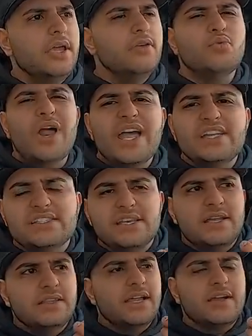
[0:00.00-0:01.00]
it
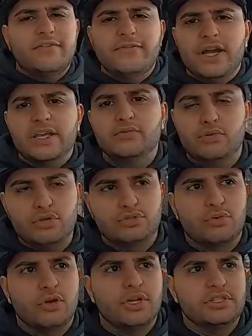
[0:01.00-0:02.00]
rides like a
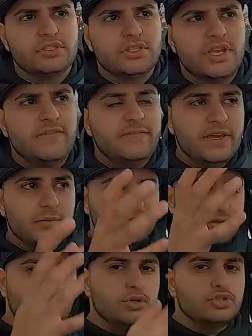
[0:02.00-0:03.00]
Rolls Royce. If there
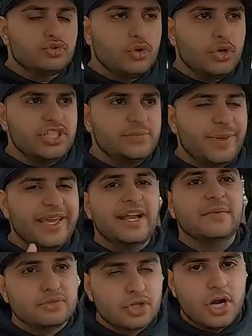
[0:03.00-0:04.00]
was a Rolls Royce
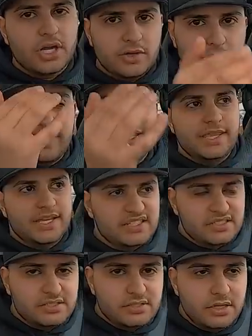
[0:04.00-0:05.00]
pickup truck, it would be
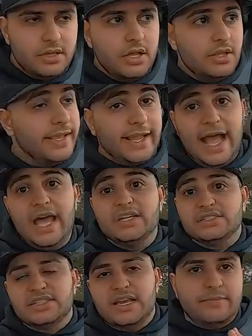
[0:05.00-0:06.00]
this. Like,
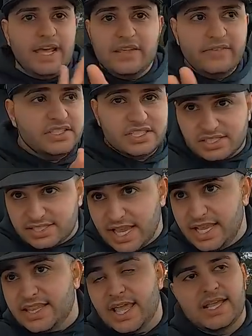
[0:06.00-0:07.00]
honestly, I'm not even just
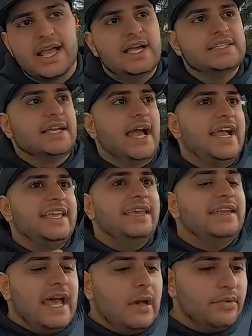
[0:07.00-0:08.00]
saying that, guys. Like, I
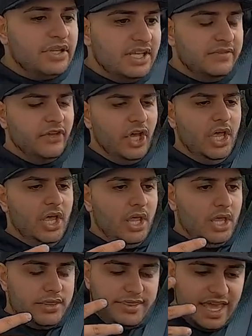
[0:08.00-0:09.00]
cannot believe
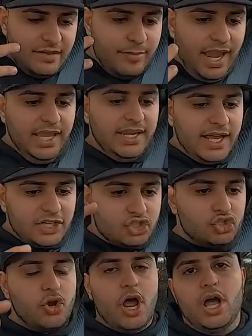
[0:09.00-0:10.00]
they made a
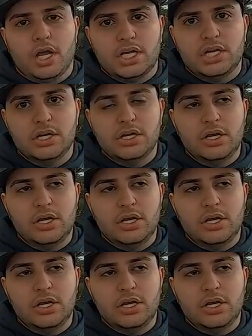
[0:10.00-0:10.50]
truck